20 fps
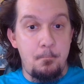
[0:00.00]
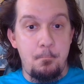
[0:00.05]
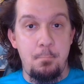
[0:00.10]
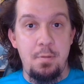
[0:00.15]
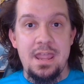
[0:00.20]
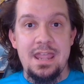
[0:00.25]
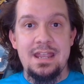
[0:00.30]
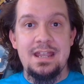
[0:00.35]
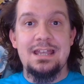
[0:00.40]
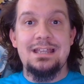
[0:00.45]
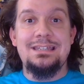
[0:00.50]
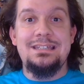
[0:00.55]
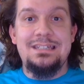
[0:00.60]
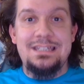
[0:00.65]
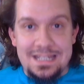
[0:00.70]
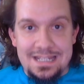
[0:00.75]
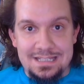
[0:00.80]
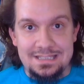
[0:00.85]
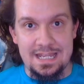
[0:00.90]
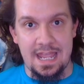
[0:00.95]
big
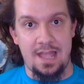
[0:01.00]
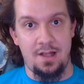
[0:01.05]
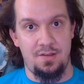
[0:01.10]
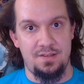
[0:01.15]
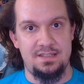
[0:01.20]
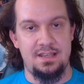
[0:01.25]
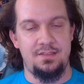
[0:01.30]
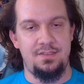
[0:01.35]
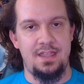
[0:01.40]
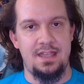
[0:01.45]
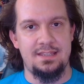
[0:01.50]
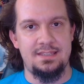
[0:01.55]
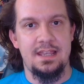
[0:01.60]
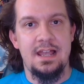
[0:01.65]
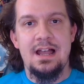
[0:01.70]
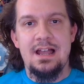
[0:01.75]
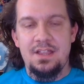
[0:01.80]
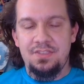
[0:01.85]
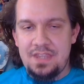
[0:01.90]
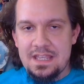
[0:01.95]
details in this.
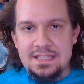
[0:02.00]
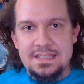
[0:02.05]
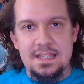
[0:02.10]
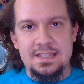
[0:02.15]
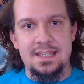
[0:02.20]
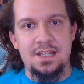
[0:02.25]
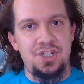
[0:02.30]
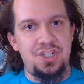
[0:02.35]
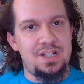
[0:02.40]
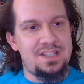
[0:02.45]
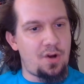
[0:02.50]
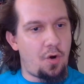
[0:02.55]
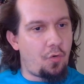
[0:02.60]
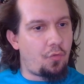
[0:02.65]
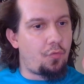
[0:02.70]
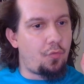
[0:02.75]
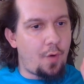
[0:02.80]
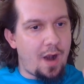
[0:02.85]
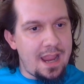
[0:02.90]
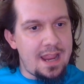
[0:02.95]
This isn't just
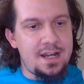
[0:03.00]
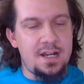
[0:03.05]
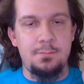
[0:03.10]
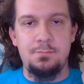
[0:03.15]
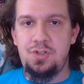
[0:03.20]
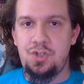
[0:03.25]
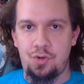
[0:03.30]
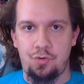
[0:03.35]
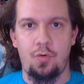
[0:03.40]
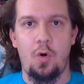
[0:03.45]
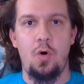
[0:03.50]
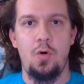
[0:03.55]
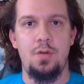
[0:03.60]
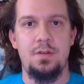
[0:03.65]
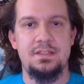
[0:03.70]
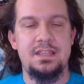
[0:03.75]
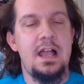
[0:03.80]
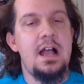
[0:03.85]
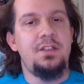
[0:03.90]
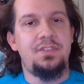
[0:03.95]
random
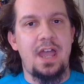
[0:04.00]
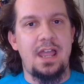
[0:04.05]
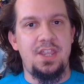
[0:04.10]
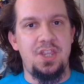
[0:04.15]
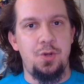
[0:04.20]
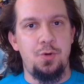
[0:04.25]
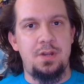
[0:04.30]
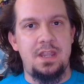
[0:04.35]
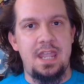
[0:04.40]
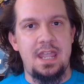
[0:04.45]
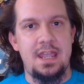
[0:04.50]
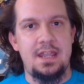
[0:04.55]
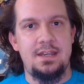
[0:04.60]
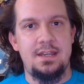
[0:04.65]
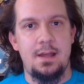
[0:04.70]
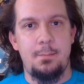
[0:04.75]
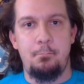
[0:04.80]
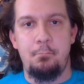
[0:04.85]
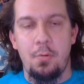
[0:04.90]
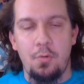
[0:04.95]
trolls that you
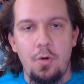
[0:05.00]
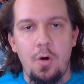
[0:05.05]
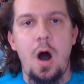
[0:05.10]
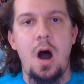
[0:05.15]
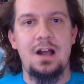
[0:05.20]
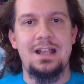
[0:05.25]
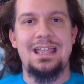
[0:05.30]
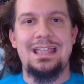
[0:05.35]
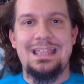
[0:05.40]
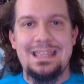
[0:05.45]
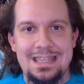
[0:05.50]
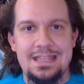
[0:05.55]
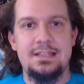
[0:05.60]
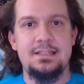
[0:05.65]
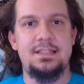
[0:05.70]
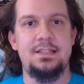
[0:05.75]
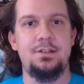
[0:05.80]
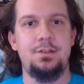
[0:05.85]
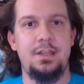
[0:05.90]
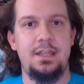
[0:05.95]
can block
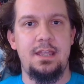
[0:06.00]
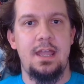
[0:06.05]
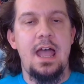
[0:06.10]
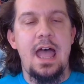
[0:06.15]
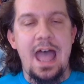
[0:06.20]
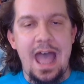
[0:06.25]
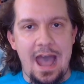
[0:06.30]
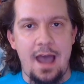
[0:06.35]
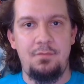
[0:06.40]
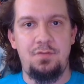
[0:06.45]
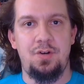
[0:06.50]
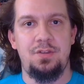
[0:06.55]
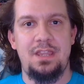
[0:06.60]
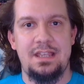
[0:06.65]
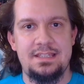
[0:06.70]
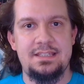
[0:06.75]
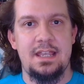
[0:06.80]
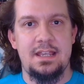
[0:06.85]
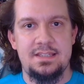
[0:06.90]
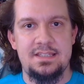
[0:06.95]
easily after they
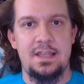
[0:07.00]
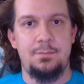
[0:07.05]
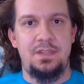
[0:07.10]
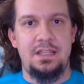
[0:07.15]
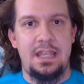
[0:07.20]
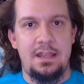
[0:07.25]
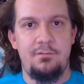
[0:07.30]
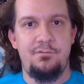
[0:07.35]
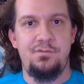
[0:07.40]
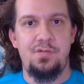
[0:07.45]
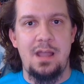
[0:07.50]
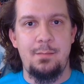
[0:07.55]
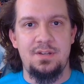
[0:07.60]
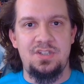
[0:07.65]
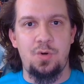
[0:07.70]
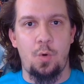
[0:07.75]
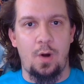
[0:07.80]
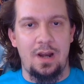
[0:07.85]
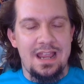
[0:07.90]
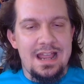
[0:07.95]
say something
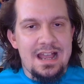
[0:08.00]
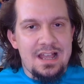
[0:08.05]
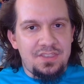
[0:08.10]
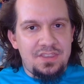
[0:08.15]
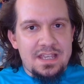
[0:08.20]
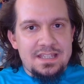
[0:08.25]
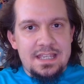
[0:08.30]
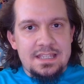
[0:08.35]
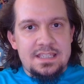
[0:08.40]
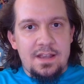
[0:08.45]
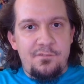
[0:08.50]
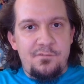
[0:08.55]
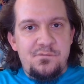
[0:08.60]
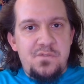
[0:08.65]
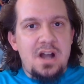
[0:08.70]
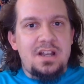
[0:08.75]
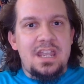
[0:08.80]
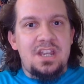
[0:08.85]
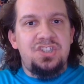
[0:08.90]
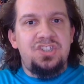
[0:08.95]
inflammatory. This is a
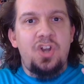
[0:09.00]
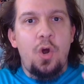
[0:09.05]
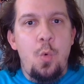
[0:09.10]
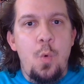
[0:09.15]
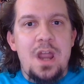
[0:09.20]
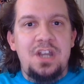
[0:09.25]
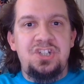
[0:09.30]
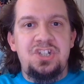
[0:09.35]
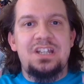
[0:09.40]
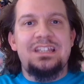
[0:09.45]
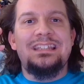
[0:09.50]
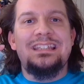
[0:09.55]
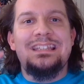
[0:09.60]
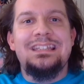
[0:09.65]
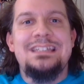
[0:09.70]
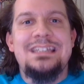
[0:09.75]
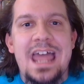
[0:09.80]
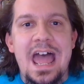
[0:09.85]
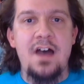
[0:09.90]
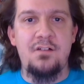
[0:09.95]
fucking Twitch
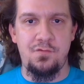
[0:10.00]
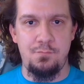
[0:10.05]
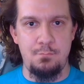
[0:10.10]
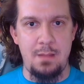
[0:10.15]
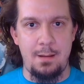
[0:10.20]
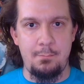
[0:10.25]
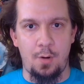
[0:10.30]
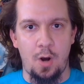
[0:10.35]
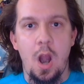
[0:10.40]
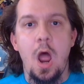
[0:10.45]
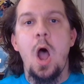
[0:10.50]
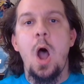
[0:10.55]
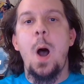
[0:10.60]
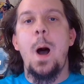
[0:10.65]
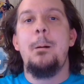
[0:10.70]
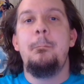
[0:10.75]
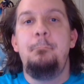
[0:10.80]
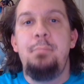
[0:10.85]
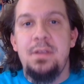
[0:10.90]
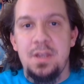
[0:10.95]
staff member
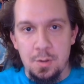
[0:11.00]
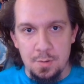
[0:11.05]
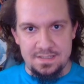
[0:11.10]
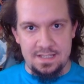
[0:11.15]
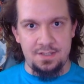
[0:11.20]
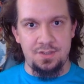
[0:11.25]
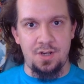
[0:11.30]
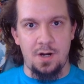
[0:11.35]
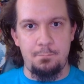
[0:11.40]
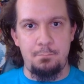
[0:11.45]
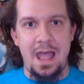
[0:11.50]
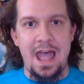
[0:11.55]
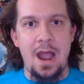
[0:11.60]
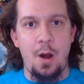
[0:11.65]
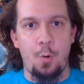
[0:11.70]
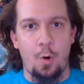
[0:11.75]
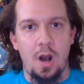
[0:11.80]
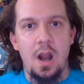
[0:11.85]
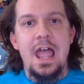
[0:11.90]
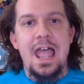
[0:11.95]
abusing their
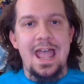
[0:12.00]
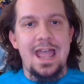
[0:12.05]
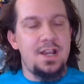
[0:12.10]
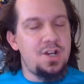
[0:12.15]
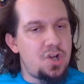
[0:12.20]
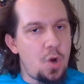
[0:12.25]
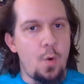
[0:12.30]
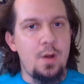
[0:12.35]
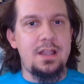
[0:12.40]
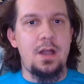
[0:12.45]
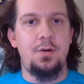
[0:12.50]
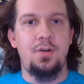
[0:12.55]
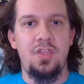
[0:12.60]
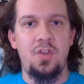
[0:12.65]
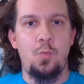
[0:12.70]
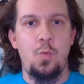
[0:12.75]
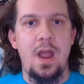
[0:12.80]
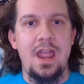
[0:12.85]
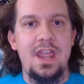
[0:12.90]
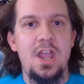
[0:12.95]
power and going out of
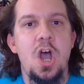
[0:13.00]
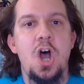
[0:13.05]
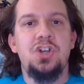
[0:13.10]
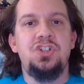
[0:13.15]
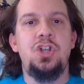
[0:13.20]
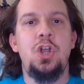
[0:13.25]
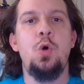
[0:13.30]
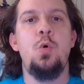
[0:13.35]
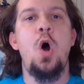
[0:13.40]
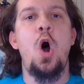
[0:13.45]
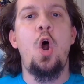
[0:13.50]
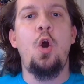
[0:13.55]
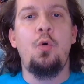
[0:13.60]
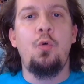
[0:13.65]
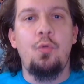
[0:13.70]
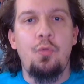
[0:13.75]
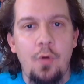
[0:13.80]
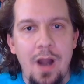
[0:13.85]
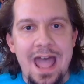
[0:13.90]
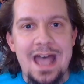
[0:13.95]
their way to
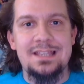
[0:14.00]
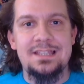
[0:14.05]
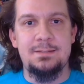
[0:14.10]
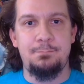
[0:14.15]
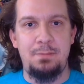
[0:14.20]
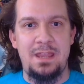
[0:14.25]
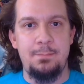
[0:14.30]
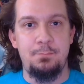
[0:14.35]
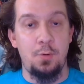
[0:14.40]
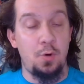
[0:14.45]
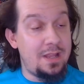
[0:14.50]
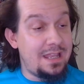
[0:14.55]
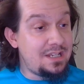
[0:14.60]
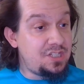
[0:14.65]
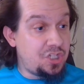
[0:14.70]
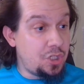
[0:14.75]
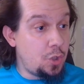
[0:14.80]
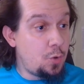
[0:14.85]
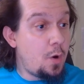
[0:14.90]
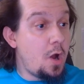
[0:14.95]
harass people
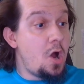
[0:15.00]
into